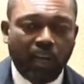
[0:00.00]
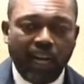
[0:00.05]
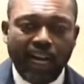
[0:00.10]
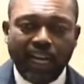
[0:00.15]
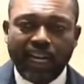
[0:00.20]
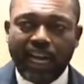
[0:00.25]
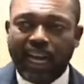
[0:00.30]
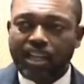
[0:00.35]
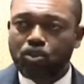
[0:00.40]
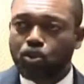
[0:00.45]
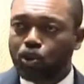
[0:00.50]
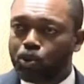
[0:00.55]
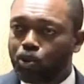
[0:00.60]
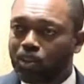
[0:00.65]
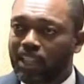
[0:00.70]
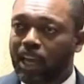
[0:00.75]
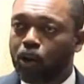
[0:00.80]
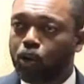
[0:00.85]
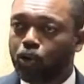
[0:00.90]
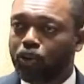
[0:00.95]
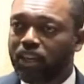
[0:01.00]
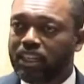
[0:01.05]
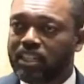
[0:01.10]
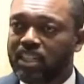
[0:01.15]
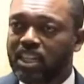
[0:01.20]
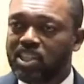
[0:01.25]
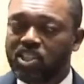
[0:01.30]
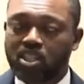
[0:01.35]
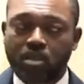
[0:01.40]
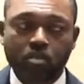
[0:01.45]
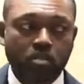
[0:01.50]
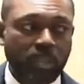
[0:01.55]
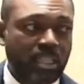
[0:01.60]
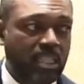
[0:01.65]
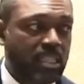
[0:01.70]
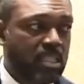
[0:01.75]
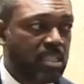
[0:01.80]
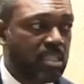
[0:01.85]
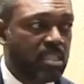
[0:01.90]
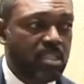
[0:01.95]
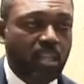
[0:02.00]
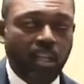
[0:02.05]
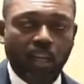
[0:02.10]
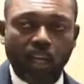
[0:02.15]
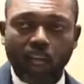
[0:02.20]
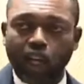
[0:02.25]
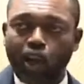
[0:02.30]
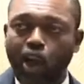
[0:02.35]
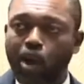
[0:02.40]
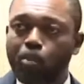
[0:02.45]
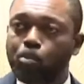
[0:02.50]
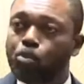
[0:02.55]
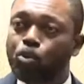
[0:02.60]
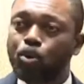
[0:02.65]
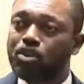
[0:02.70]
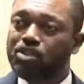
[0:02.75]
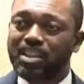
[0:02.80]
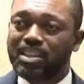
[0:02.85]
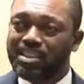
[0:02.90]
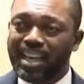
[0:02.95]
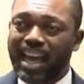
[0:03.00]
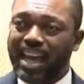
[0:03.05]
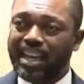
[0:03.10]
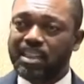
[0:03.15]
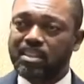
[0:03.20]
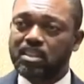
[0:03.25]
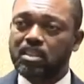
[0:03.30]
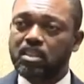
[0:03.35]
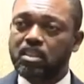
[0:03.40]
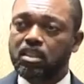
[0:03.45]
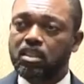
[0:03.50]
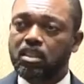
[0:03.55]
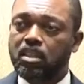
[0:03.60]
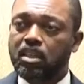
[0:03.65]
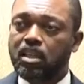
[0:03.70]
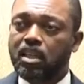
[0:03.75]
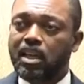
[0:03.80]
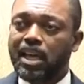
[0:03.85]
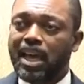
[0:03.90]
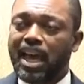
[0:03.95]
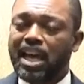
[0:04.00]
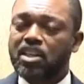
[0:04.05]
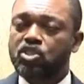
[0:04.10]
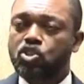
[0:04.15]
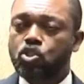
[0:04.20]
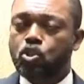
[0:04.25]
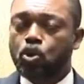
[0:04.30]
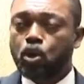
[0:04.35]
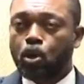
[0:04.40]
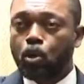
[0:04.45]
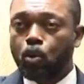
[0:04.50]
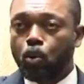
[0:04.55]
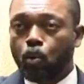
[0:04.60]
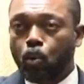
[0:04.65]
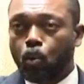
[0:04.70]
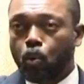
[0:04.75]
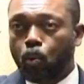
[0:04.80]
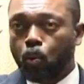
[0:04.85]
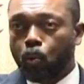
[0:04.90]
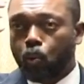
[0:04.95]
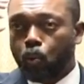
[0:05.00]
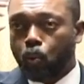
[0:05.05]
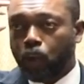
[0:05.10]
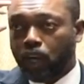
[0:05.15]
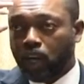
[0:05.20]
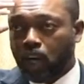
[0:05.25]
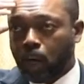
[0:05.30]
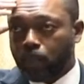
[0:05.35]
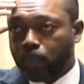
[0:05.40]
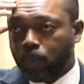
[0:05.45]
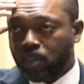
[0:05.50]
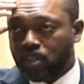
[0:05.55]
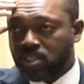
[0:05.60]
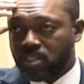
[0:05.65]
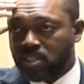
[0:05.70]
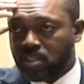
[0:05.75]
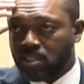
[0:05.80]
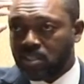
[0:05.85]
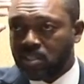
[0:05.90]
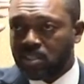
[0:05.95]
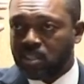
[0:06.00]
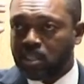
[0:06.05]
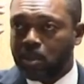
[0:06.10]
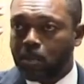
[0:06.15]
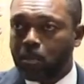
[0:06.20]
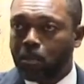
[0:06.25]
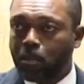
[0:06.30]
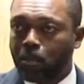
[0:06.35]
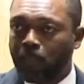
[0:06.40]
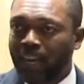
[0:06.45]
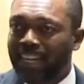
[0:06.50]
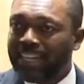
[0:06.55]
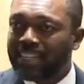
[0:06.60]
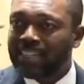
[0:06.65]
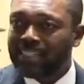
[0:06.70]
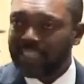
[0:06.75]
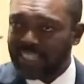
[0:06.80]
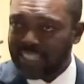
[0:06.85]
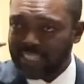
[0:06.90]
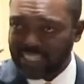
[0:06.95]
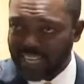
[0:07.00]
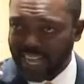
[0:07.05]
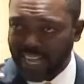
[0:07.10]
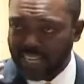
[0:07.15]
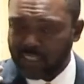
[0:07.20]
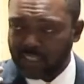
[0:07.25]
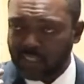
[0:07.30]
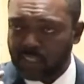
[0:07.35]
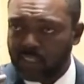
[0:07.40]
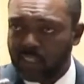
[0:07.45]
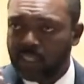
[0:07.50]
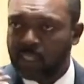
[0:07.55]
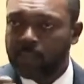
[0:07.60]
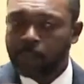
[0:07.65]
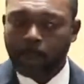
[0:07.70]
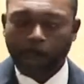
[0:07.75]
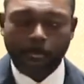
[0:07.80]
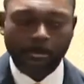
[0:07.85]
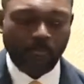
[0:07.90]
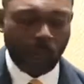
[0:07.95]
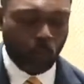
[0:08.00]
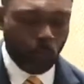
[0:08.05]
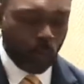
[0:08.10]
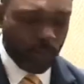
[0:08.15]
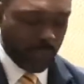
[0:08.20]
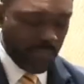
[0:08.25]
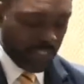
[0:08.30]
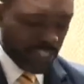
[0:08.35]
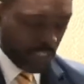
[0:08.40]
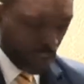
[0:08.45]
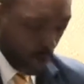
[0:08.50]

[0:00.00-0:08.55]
I don't know that orientation means a lot more than that. And so where a person's mind is at, within the